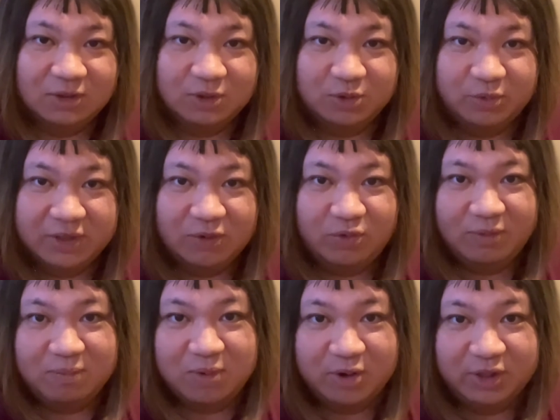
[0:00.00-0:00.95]
who will
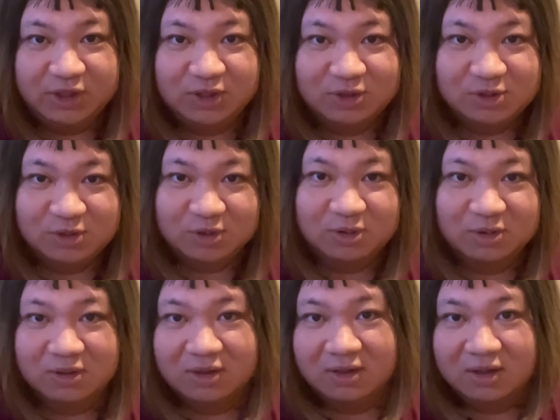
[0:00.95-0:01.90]
report you
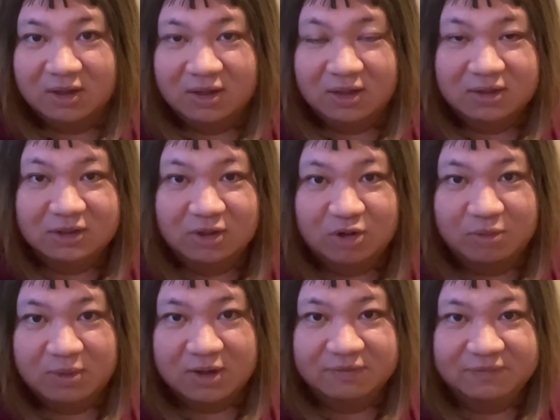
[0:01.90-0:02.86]
to the
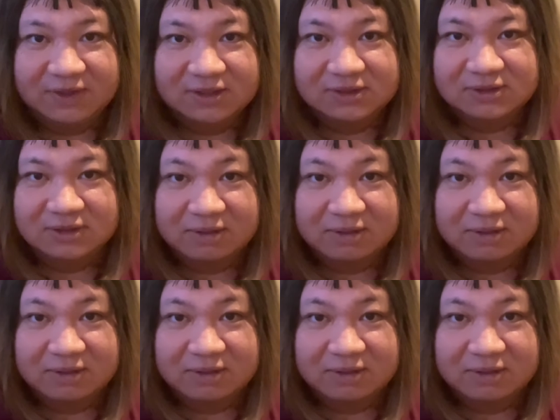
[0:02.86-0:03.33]
Home Office,